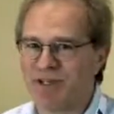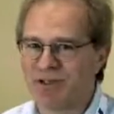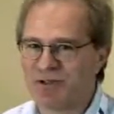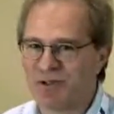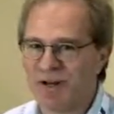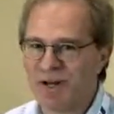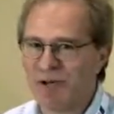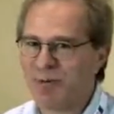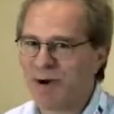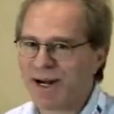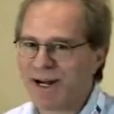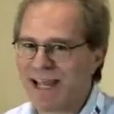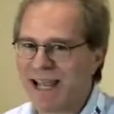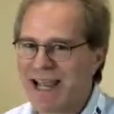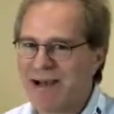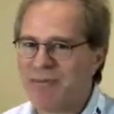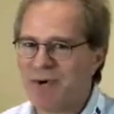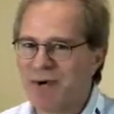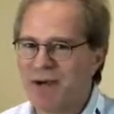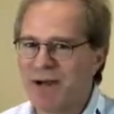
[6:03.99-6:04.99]
There's only one
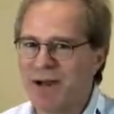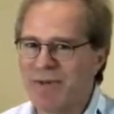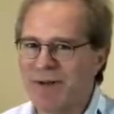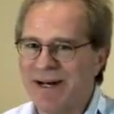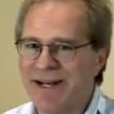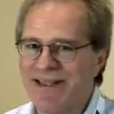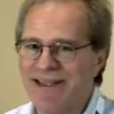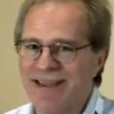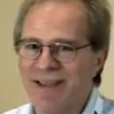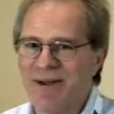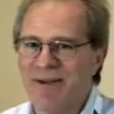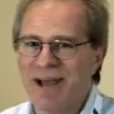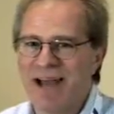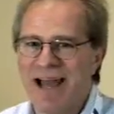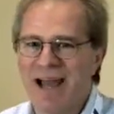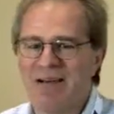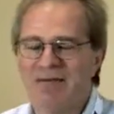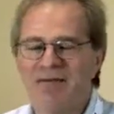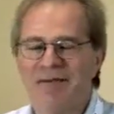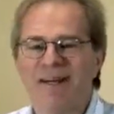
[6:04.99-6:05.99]
cable company that you
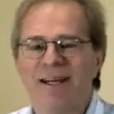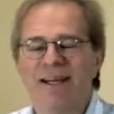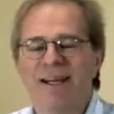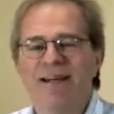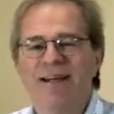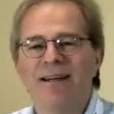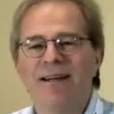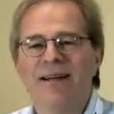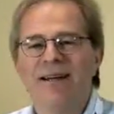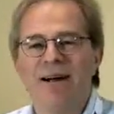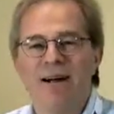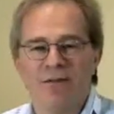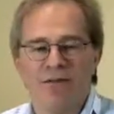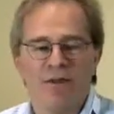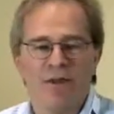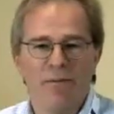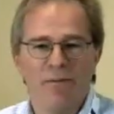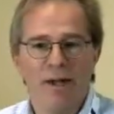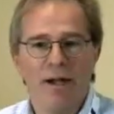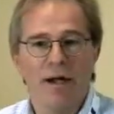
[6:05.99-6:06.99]
have,
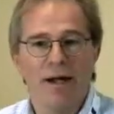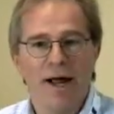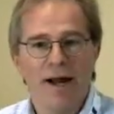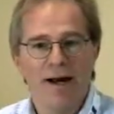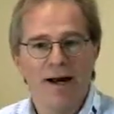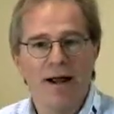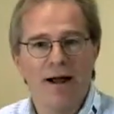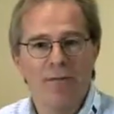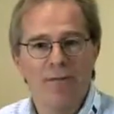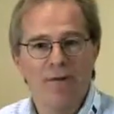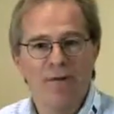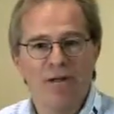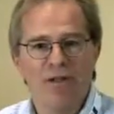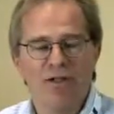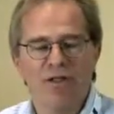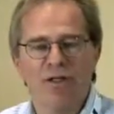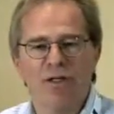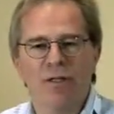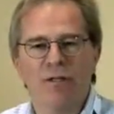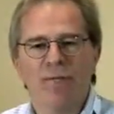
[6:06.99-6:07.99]
so there'll be a lot of
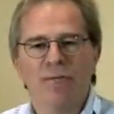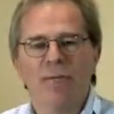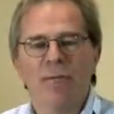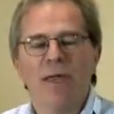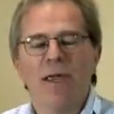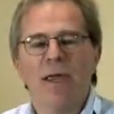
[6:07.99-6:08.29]
competition.